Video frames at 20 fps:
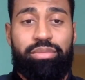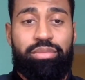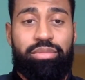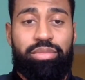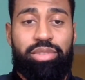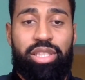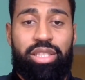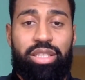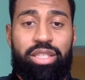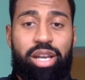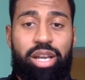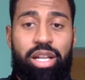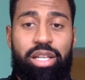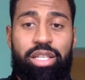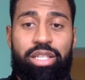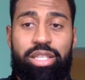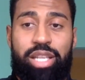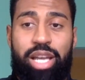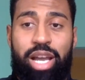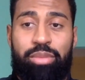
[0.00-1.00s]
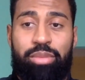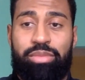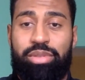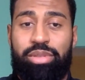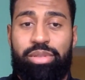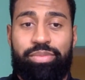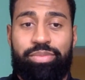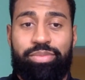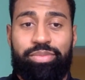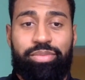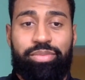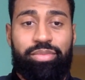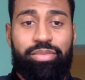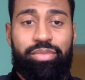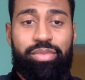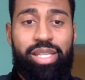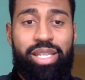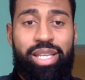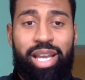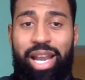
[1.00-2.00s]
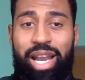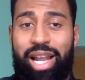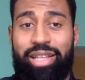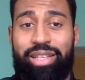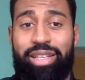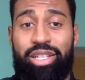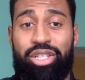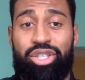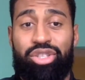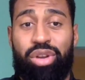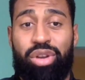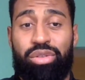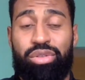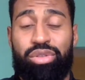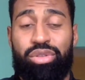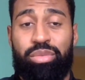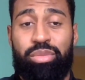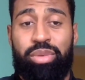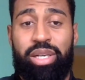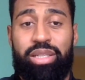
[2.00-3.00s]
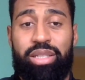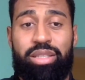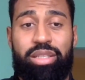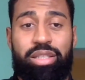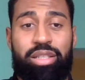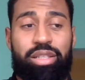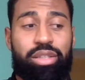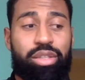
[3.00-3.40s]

since college times, and I didn't struggle too much.